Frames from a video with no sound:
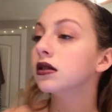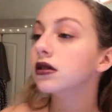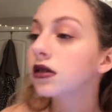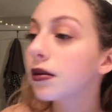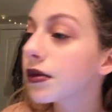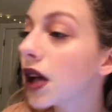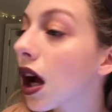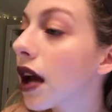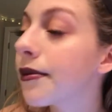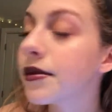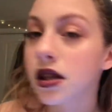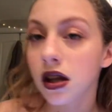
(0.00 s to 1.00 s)

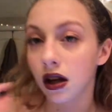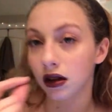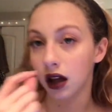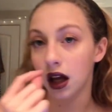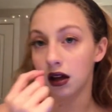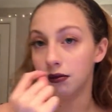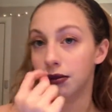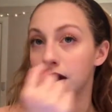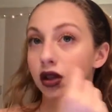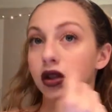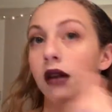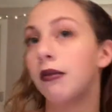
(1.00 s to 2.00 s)
Sometimes it'll like
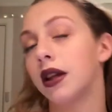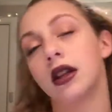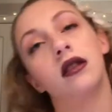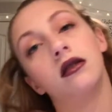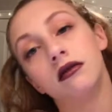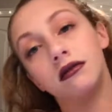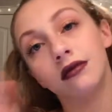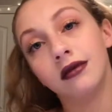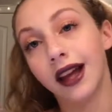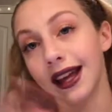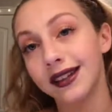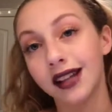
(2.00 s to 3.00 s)
bunch up on the
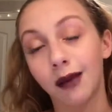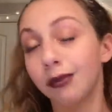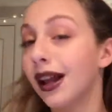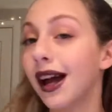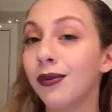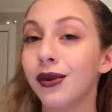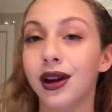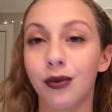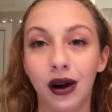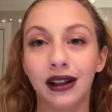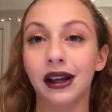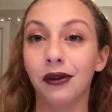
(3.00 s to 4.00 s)
like top line when I
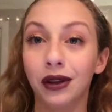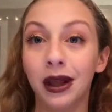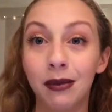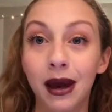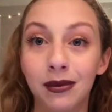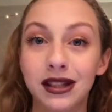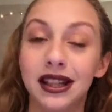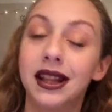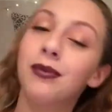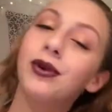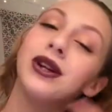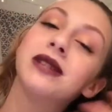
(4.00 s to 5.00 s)
wear like a really pigmented
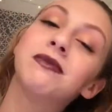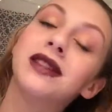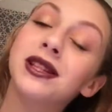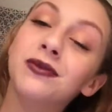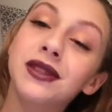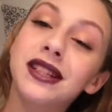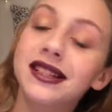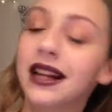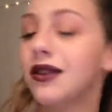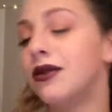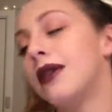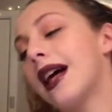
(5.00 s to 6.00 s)
lip gloss, but this one does
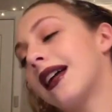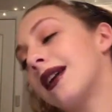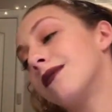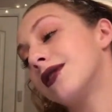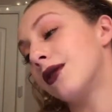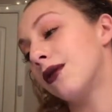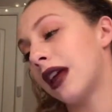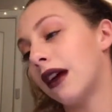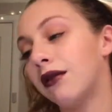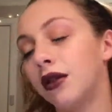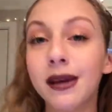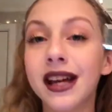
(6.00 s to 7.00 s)
not do that, and I'm so
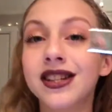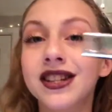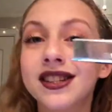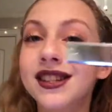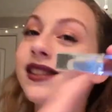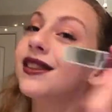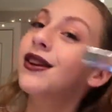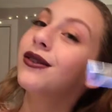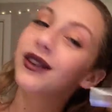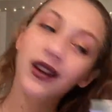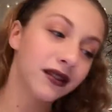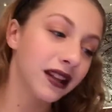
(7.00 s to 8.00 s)
thankful. But yeah, she has this
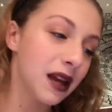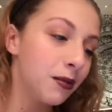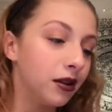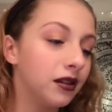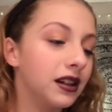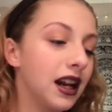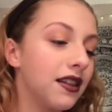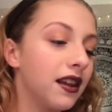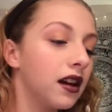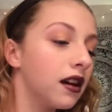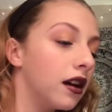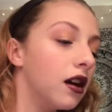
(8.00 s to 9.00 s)
cute little label, and I
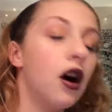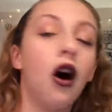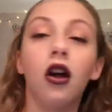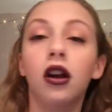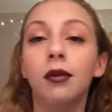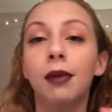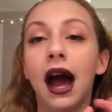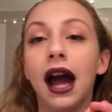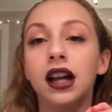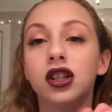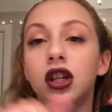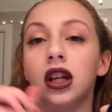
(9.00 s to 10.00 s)
think all her
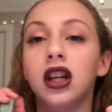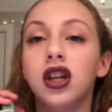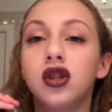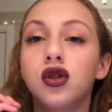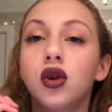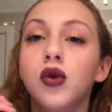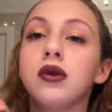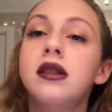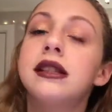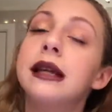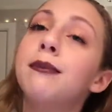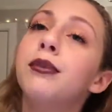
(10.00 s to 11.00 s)
packaging is so
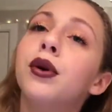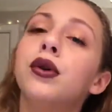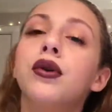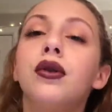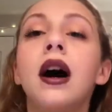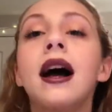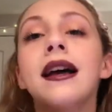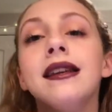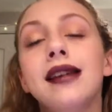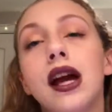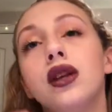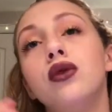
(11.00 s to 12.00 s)
simple
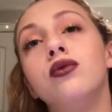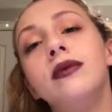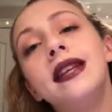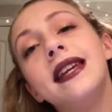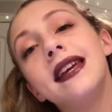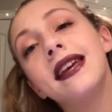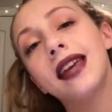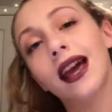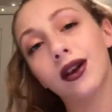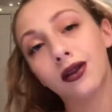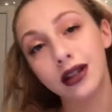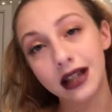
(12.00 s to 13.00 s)
yet unique
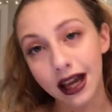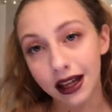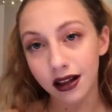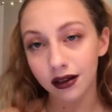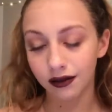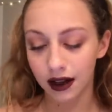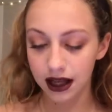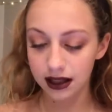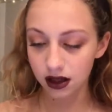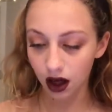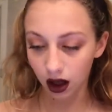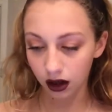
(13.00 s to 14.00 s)
yet creative. Like
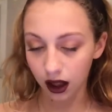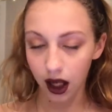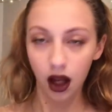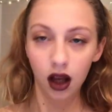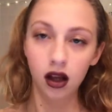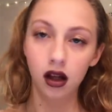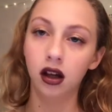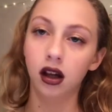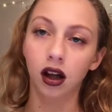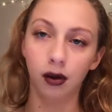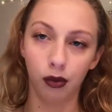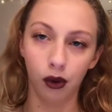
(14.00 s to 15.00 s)
it's not like
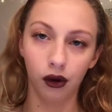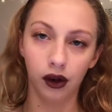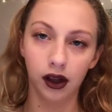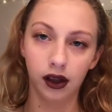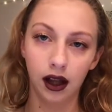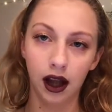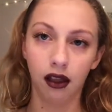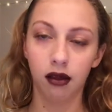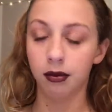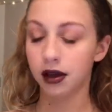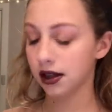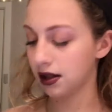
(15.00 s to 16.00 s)
gonna bore you to death,
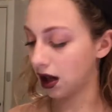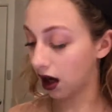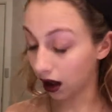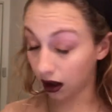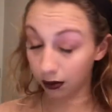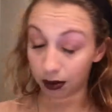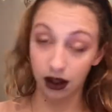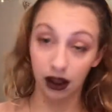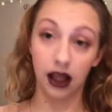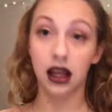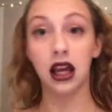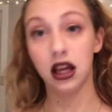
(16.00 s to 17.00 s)
but it's not gonna be
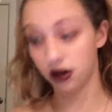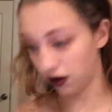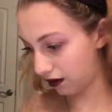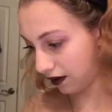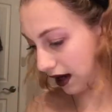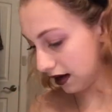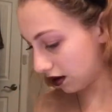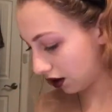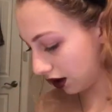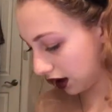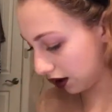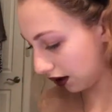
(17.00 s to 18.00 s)
like in your face,
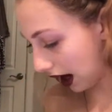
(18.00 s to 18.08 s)
hurting your